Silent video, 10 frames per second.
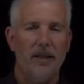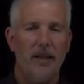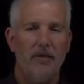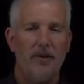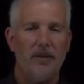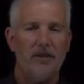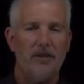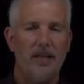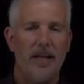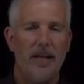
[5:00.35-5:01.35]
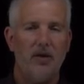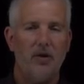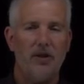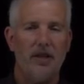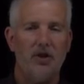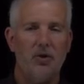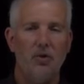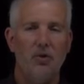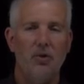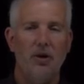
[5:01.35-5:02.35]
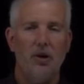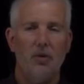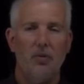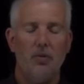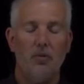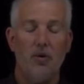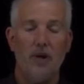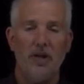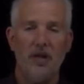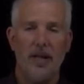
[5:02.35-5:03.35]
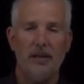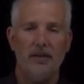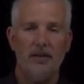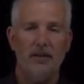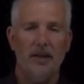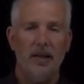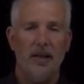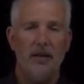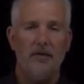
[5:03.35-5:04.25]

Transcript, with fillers: If it has a CN or a C2 rotation axis, if it